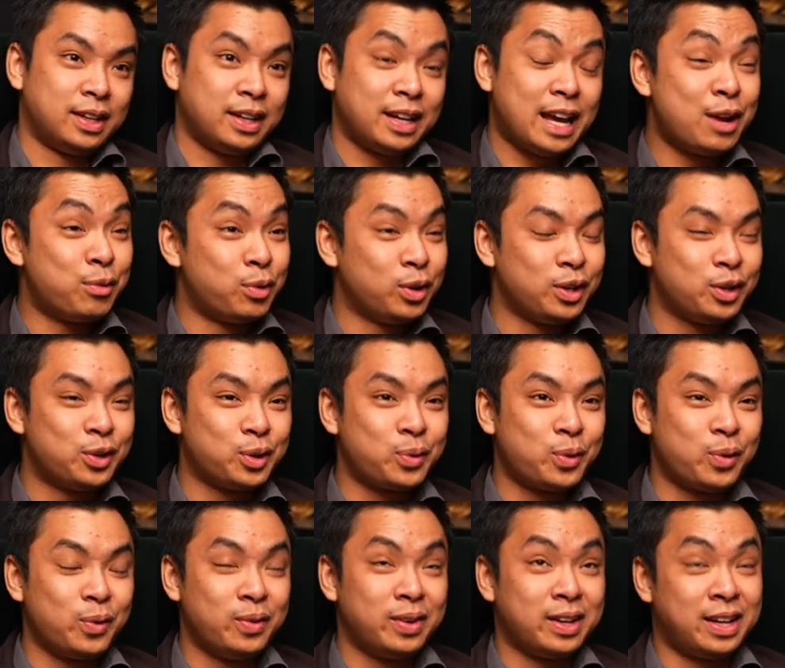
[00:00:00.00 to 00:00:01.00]
Yeah, really good
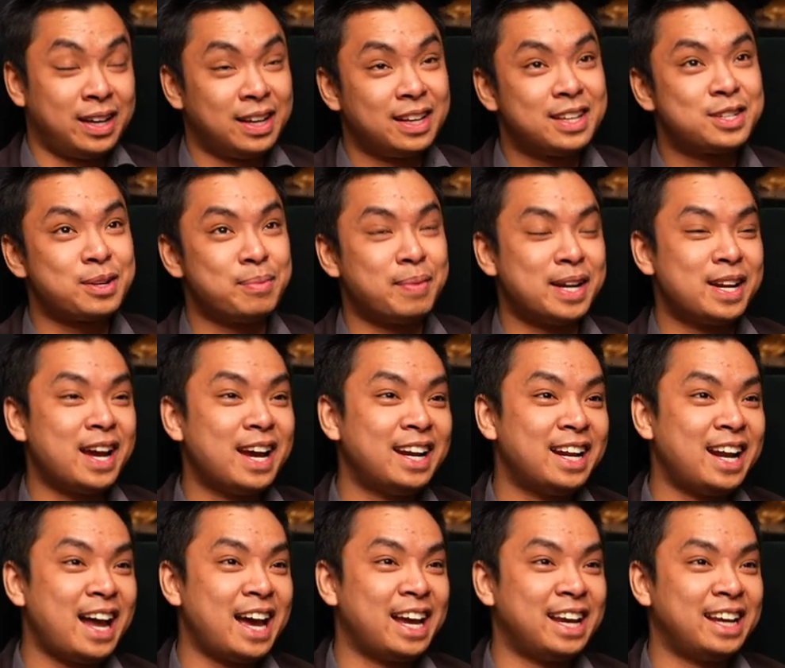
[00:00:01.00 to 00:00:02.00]
so my day to
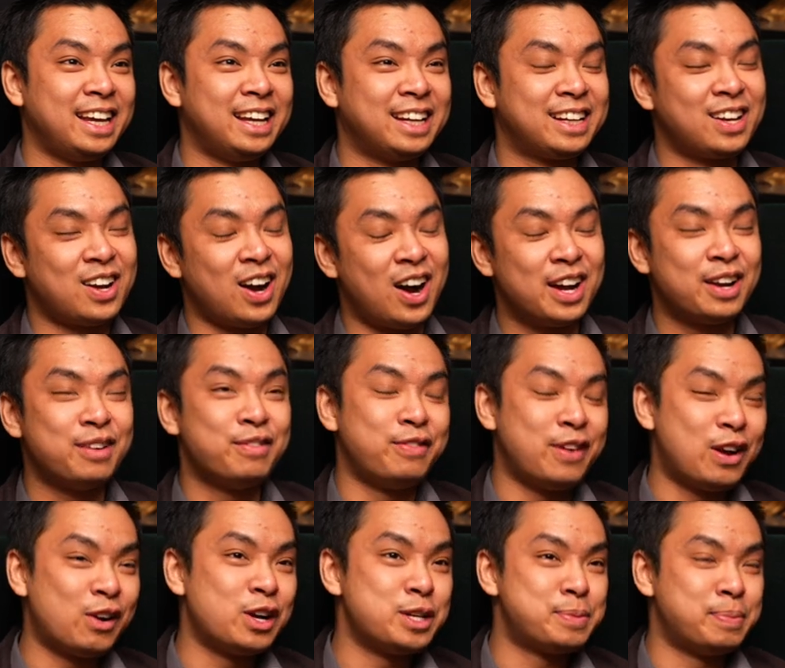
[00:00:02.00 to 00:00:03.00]
day, it kind of
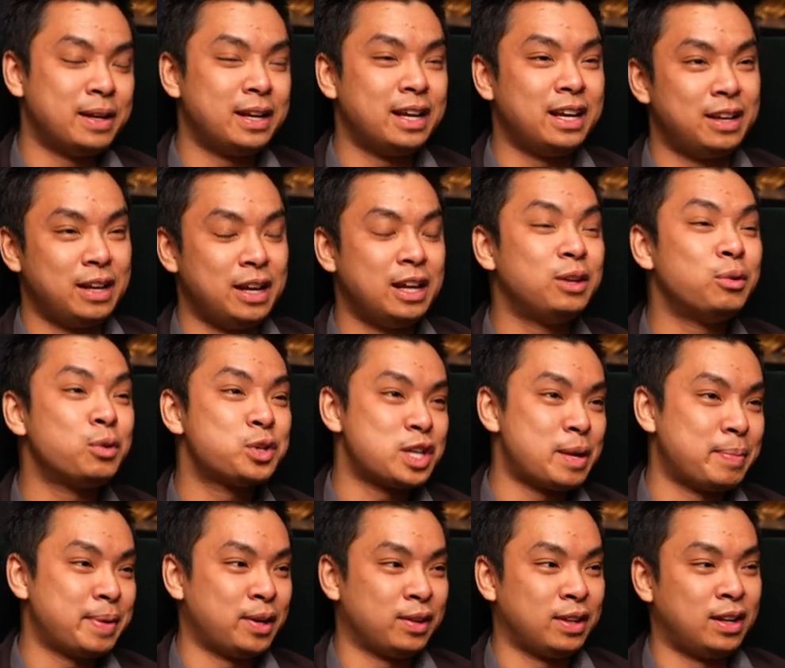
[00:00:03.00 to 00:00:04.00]
varies, but it, it looks
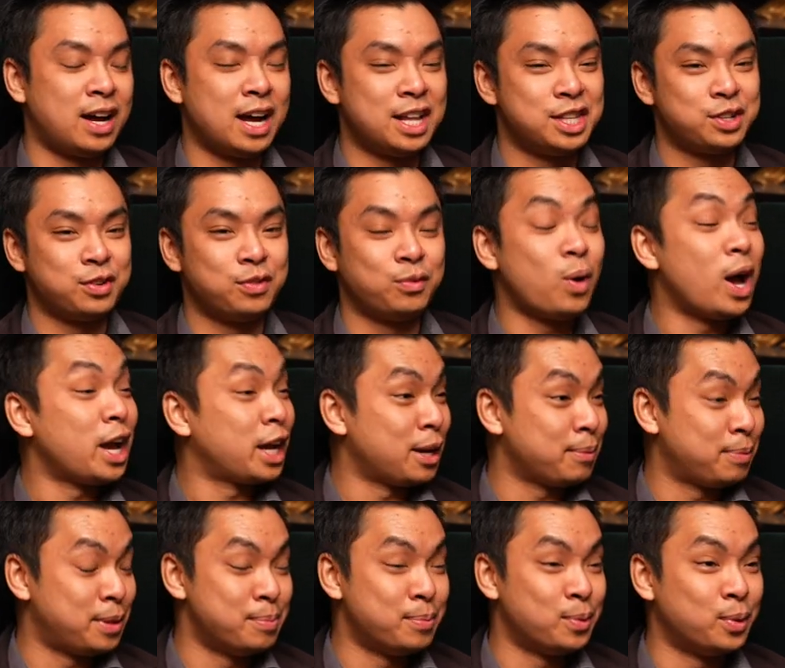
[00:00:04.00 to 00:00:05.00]
something on the lines of wake up
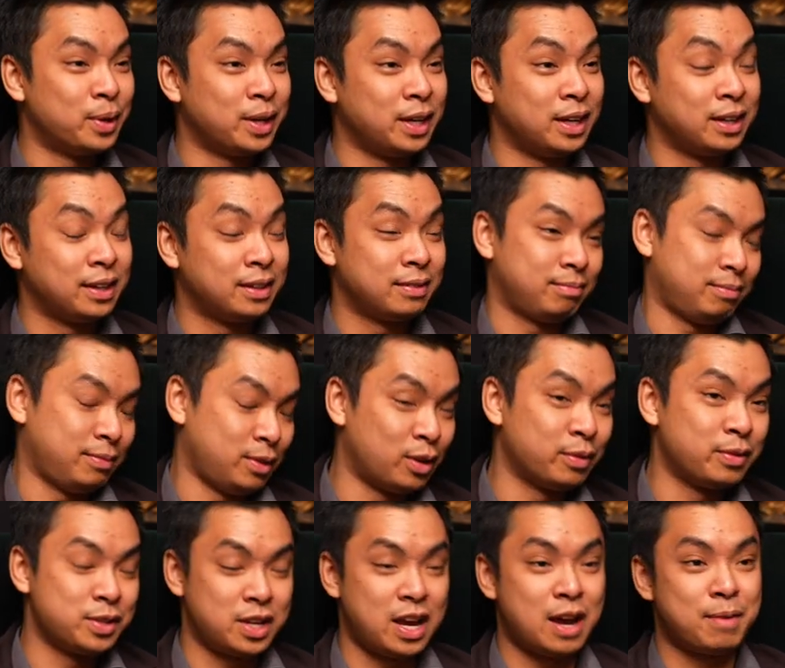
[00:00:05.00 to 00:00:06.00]
in the morning,
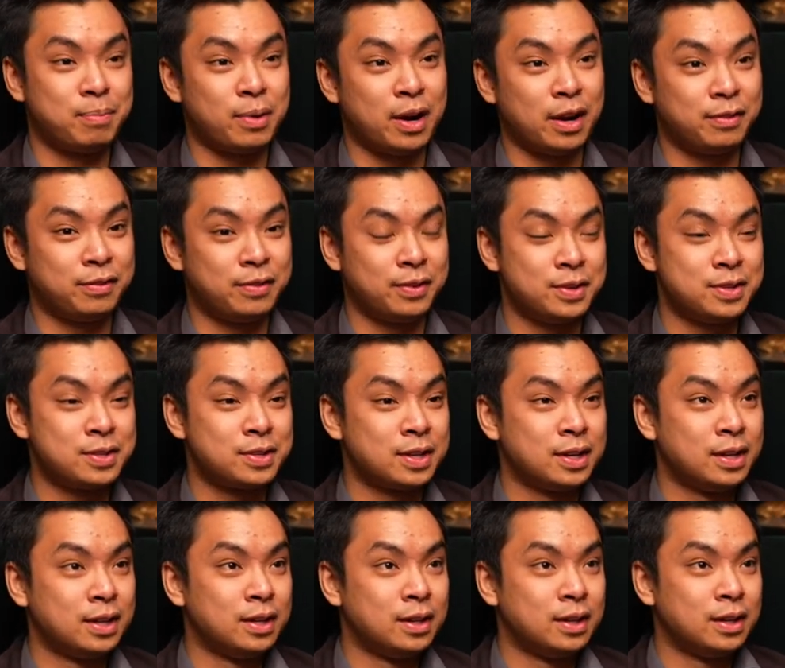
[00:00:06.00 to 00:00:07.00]
obviously have breakfast.
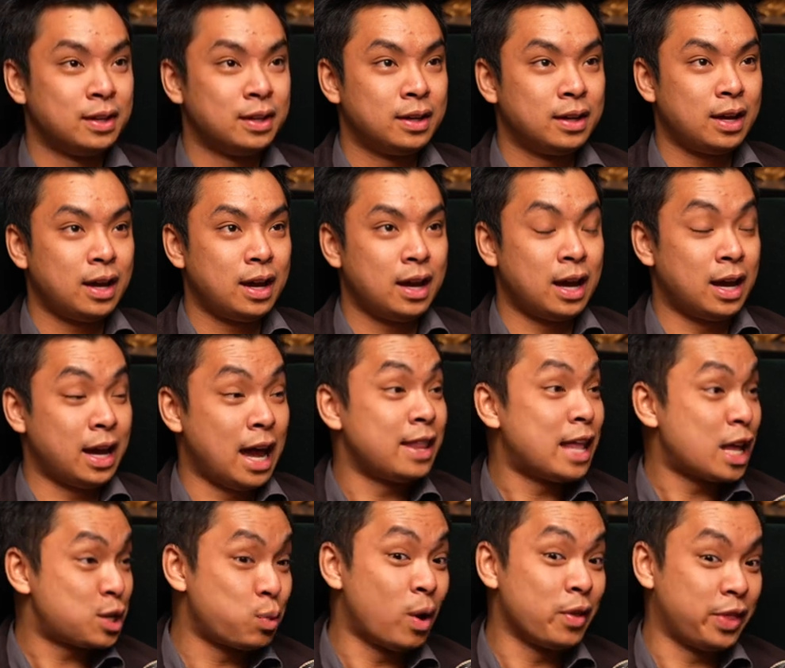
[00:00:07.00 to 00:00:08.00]
Uh, and
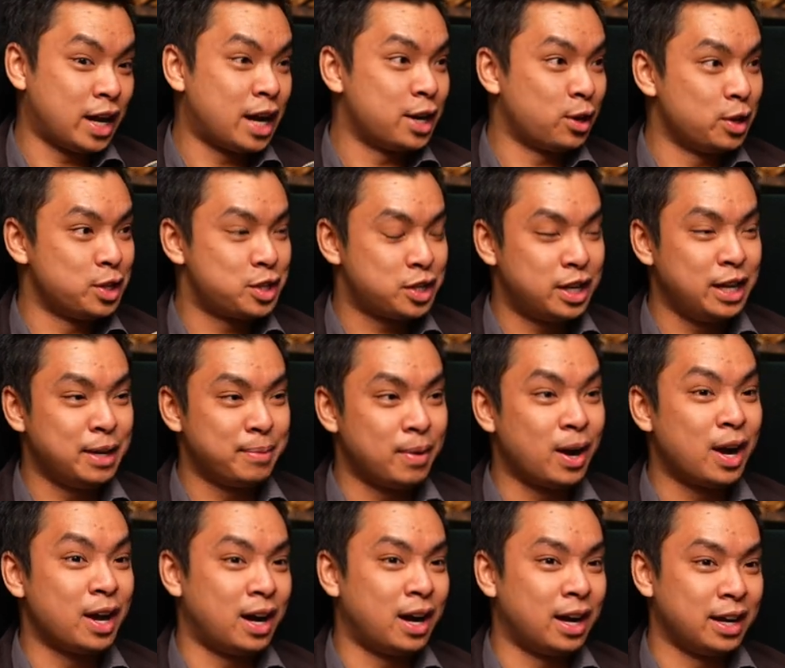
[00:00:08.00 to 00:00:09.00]
that's one thing I don't skip.
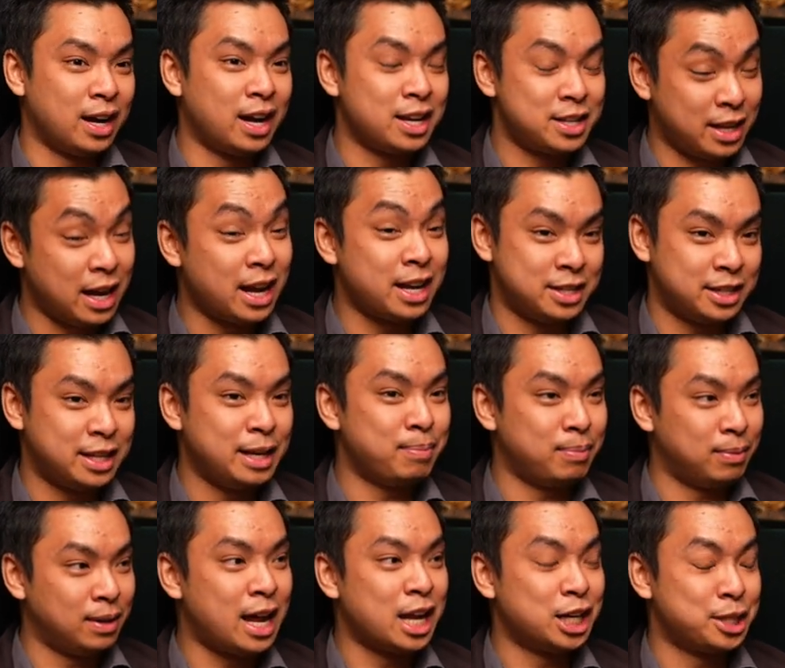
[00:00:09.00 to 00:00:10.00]
I, I, I skip
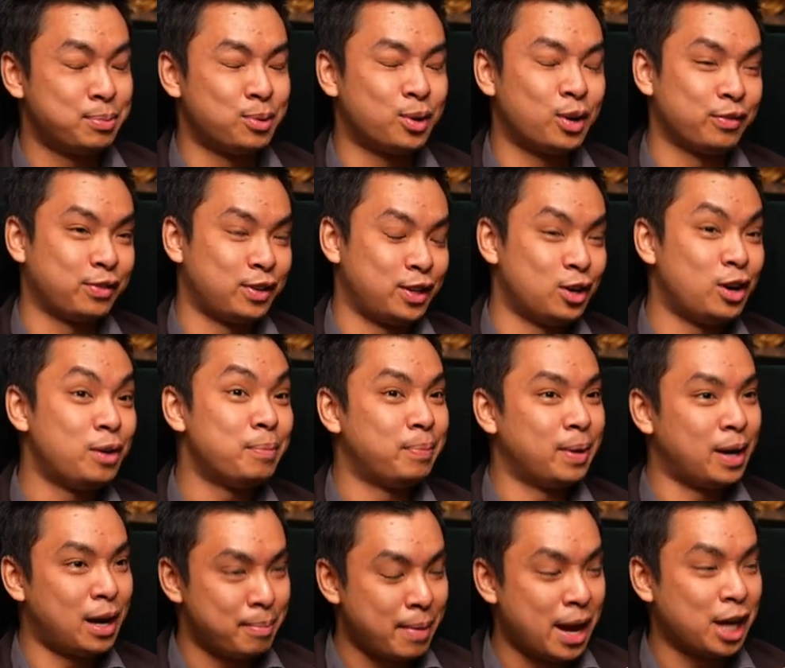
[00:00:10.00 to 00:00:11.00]
lunch more often than not,
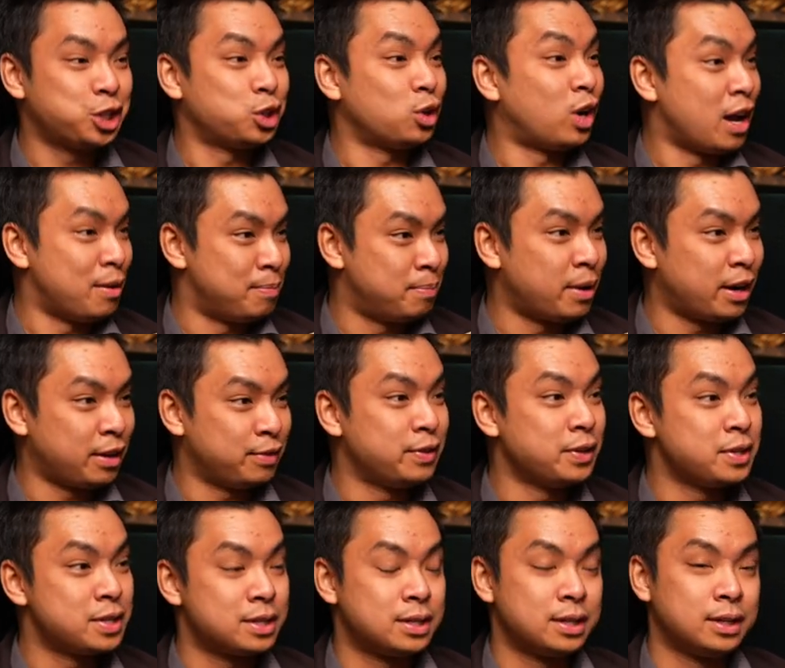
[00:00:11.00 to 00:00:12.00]
but I make sure I have
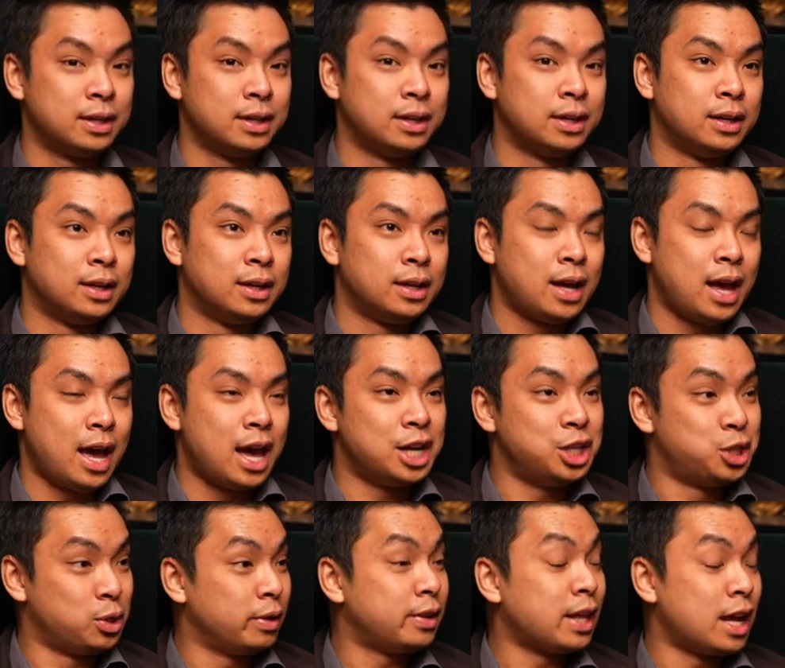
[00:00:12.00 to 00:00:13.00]
breakfast. And
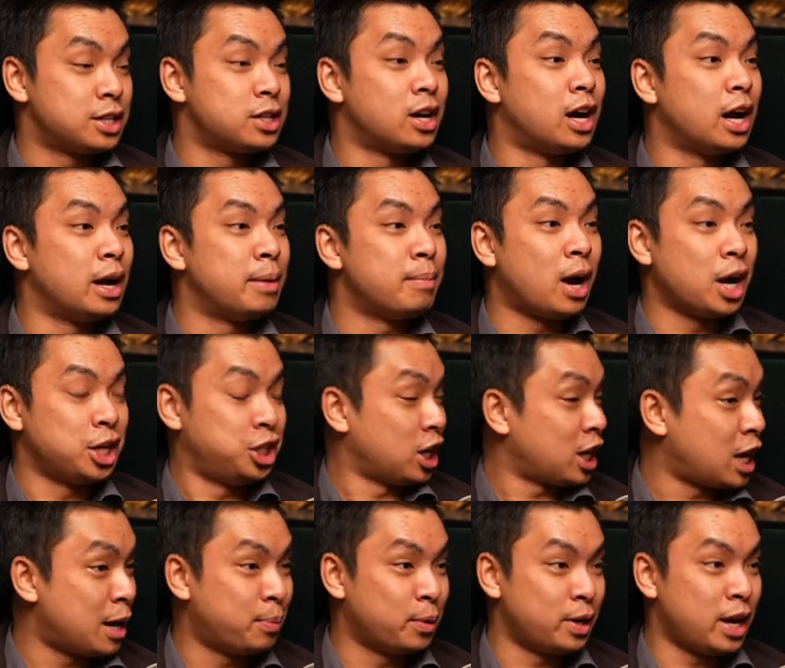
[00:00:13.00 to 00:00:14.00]
during that time, I check
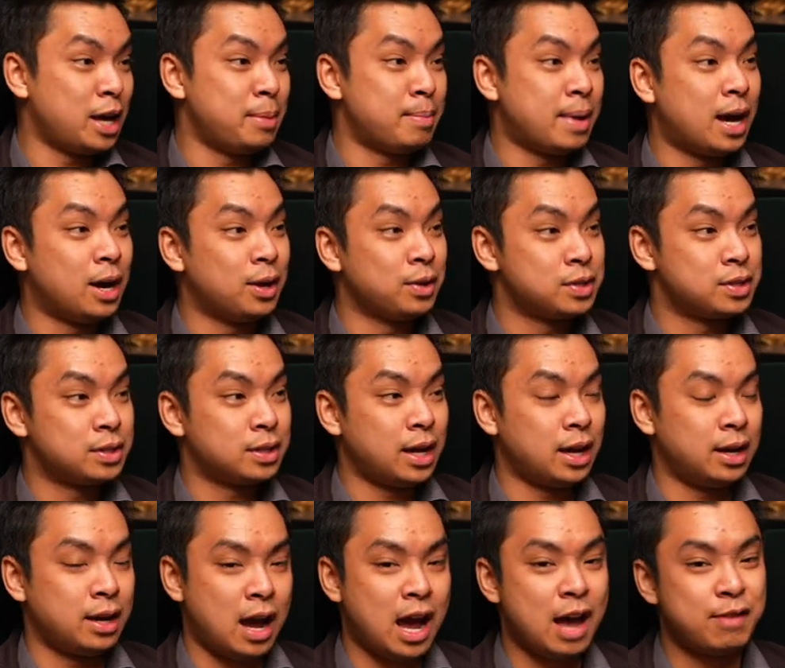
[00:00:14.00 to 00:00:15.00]
up on emails
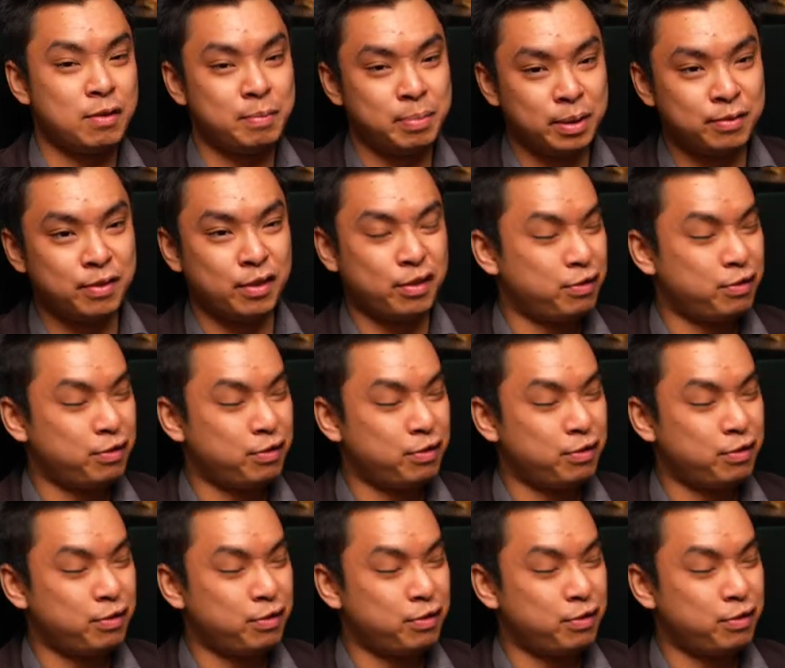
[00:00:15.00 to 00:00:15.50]
and I have a bit of a